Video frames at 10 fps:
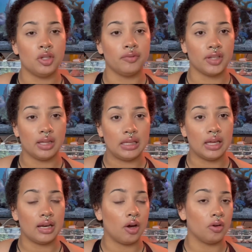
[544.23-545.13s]
you have to clean
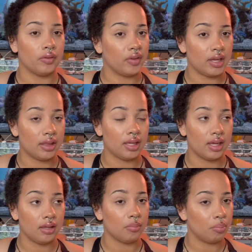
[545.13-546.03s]
that out if
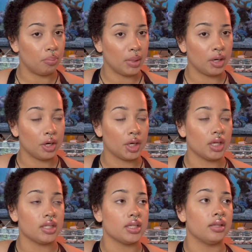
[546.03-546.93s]
anything bigger
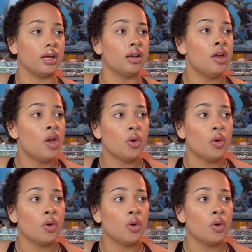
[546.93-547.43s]
gets in there,